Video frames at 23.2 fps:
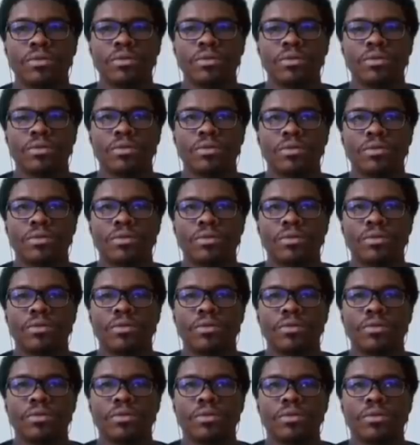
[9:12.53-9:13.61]

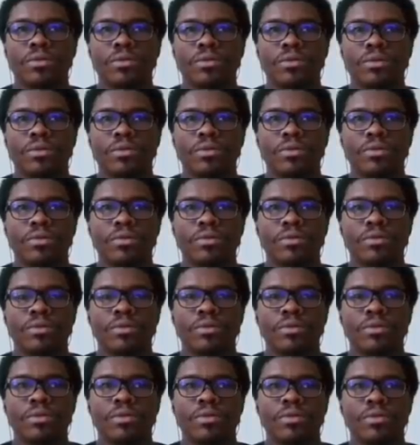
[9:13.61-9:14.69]

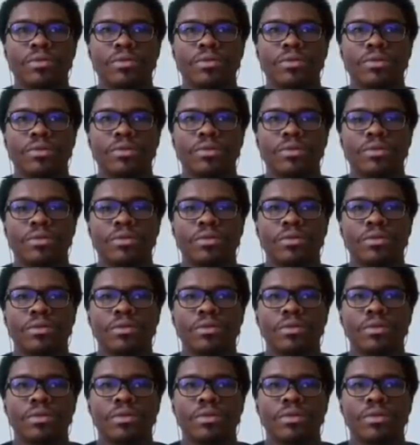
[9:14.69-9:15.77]

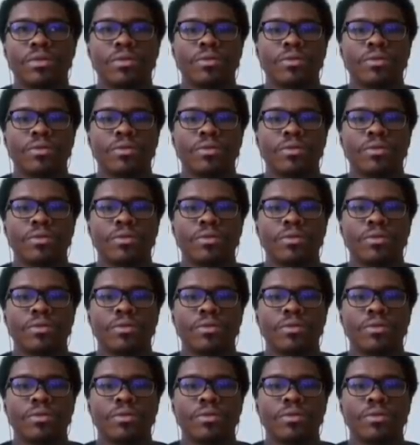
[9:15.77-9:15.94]
(not speaking)